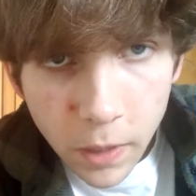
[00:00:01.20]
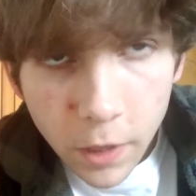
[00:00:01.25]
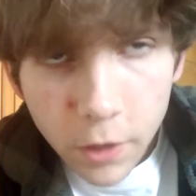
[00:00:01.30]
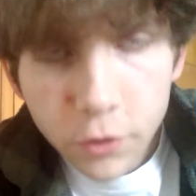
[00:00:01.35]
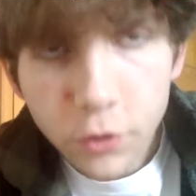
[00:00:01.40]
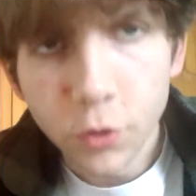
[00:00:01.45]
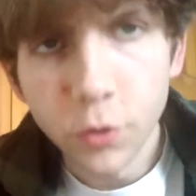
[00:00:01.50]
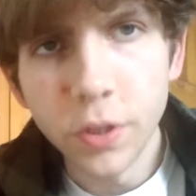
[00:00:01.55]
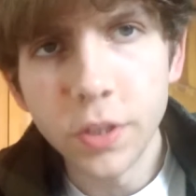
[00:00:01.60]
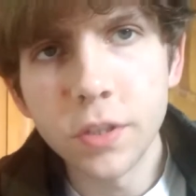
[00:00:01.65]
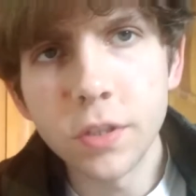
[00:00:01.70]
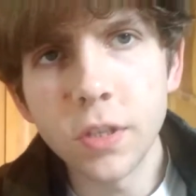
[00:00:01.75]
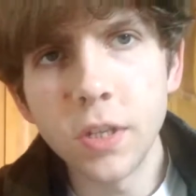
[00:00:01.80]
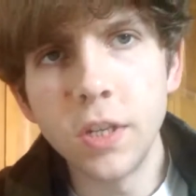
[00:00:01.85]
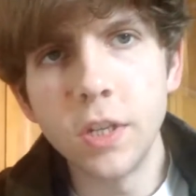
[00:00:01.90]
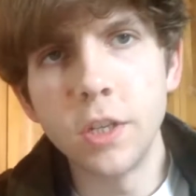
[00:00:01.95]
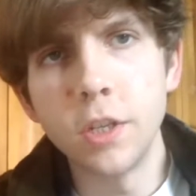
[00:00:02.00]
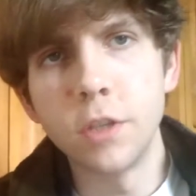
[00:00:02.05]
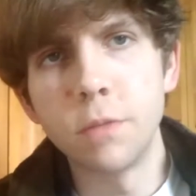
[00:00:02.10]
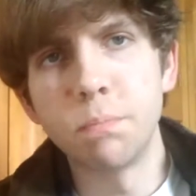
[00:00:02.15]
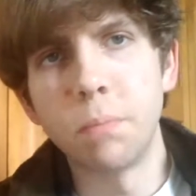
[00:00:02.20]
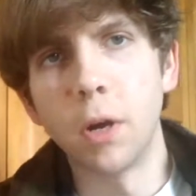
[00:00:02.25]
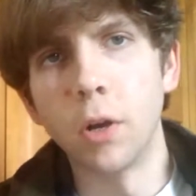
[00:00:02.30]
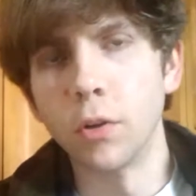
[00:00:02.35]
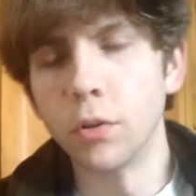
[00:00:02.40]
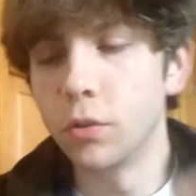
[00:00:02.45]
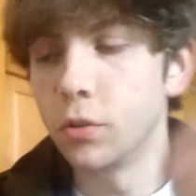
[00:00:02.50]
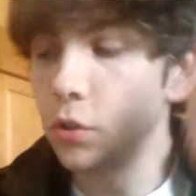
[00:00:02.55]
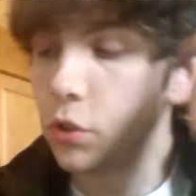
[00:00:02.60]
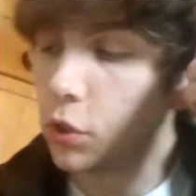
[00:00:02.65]
So this is
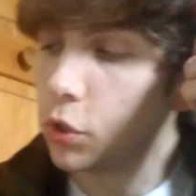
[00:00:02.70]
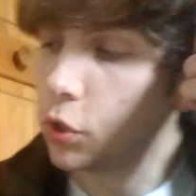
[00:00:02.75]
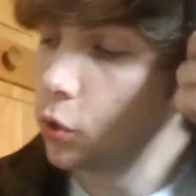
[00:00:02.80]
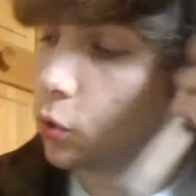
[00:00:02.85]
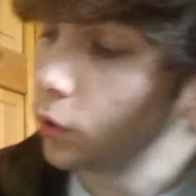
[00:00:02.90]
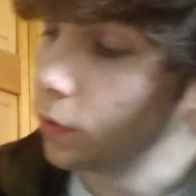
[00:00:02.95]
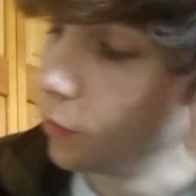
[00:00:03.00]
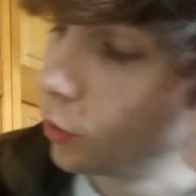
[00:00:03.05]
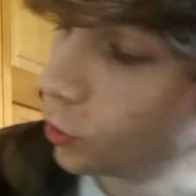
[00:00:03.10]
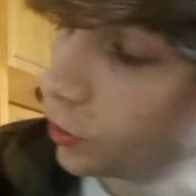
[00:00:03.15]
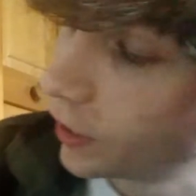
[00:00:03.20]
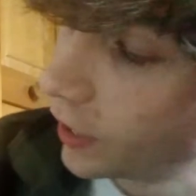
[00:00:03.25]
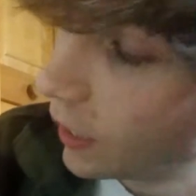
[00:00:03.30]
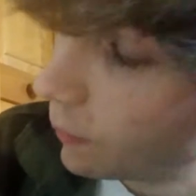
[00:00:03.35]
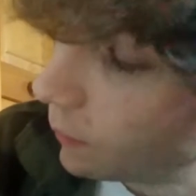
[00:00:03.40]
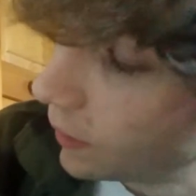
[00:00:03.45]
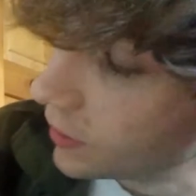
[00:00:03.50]
part 2 of looking at my